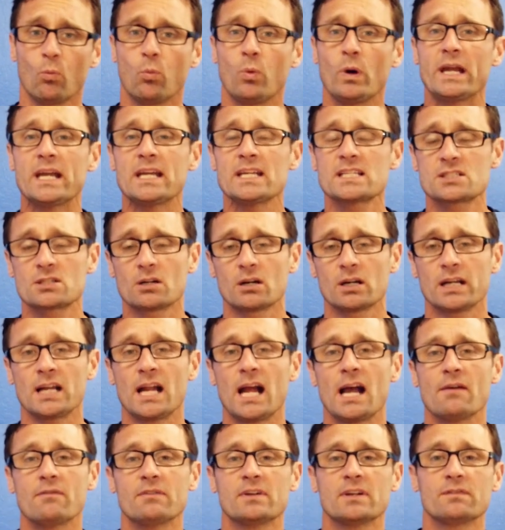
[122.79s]
We started
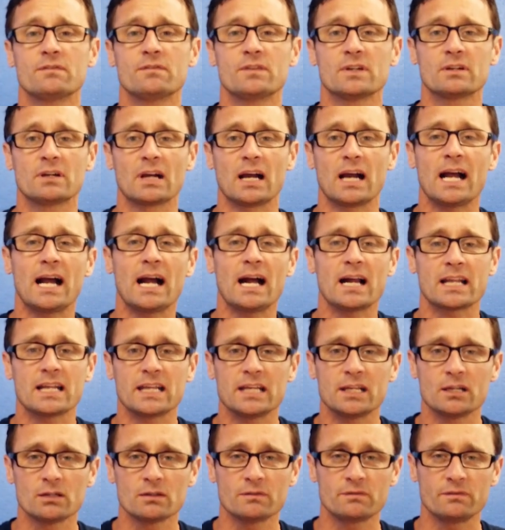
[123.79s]
having to figure out how to
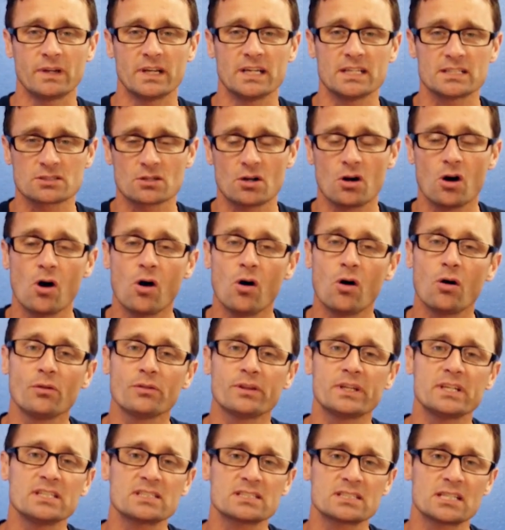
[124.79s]
interface
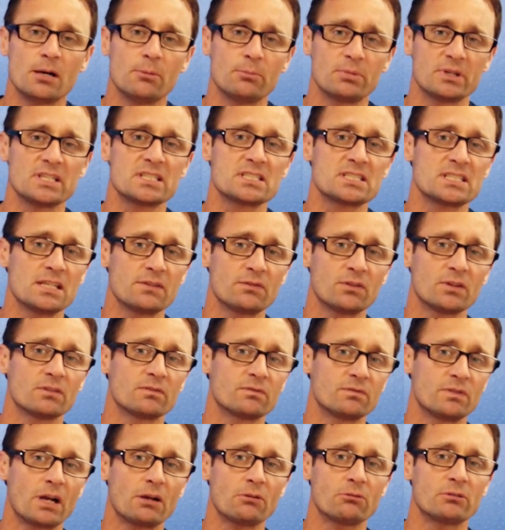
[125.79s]
all these companies'
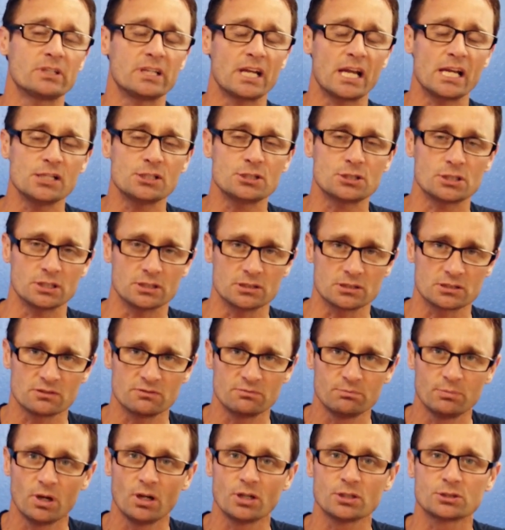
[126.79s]
different variations
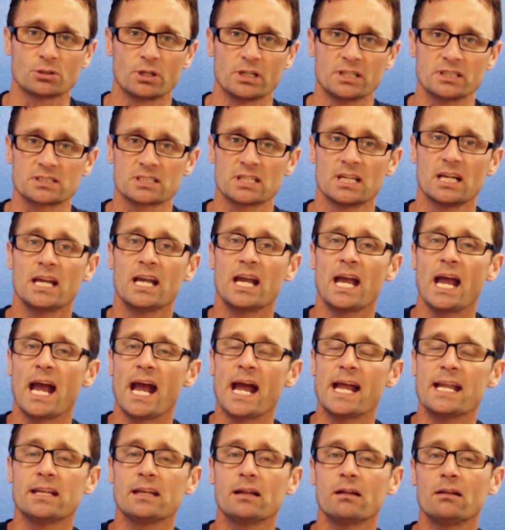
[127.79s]
of ball joints,
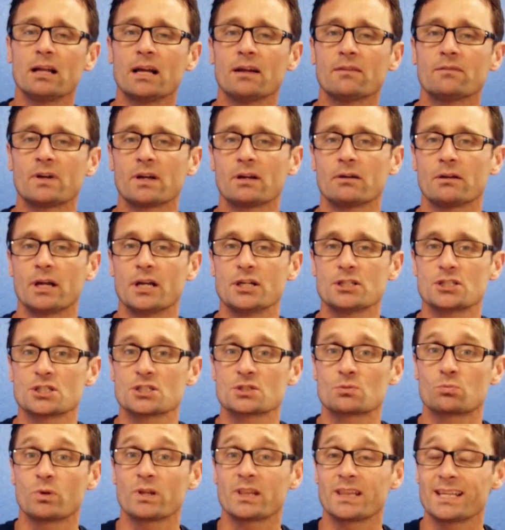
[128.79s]
and they'll have
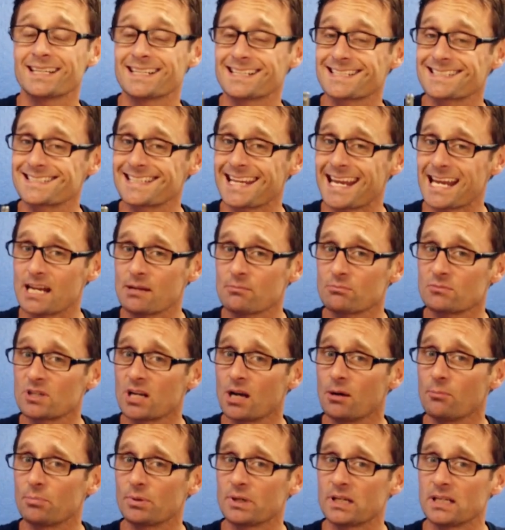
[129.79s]
variations within the same
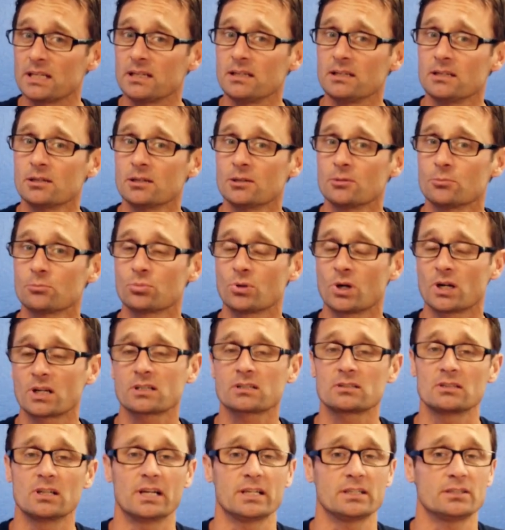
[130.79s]
company
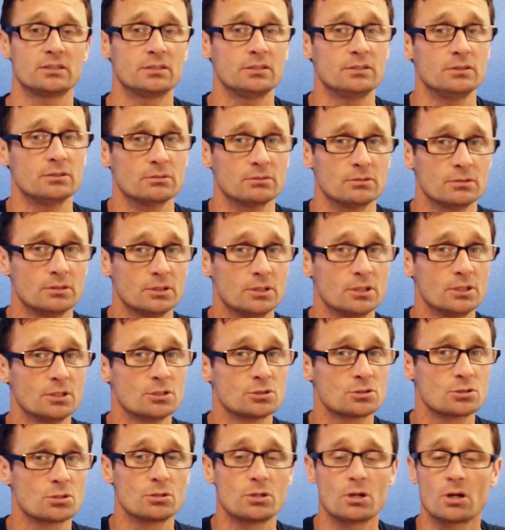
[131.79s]
product line too.
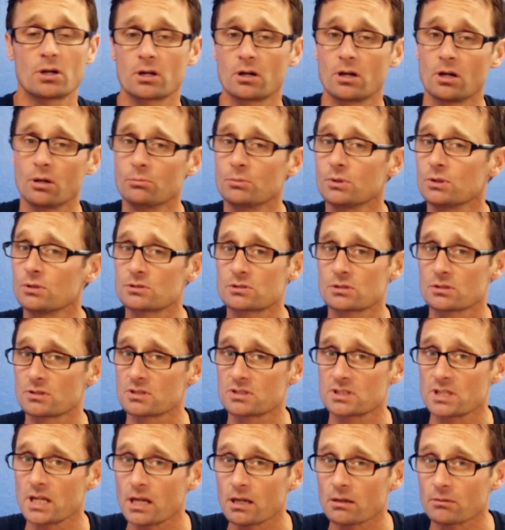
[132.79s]
So not all Moogs are
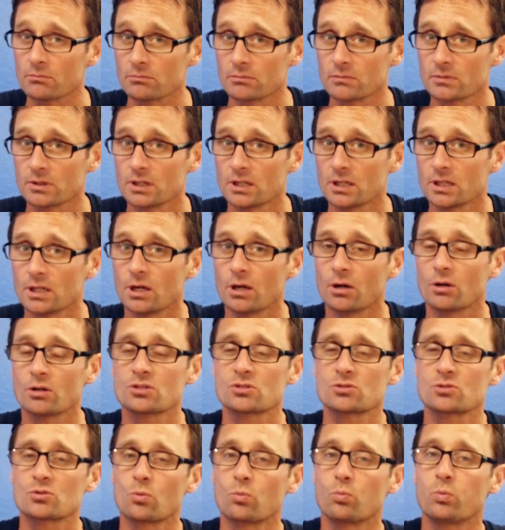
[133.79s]
the same.
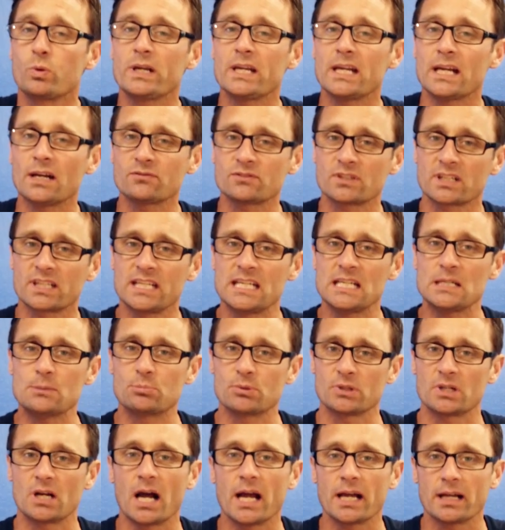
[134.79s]
So we have to
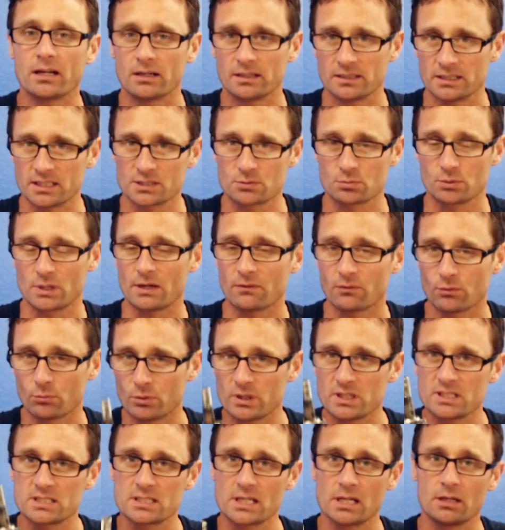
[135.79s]
keep an eye on this whenever
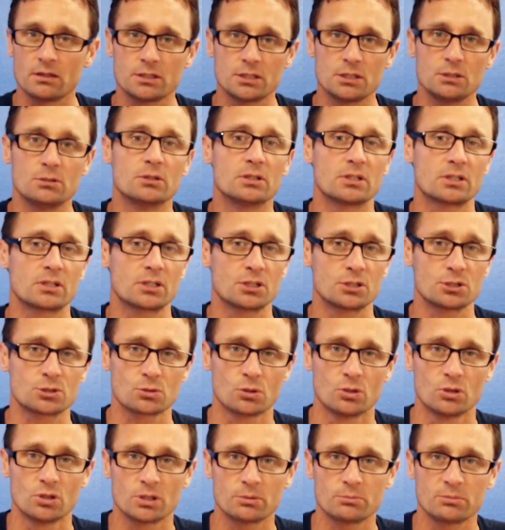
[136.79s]
we sell you a
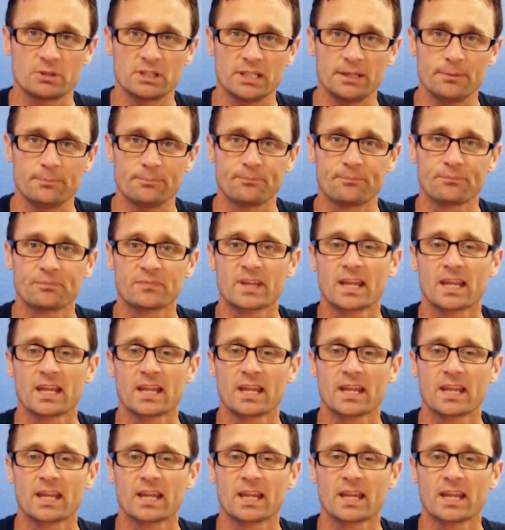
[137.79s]
control arm kit.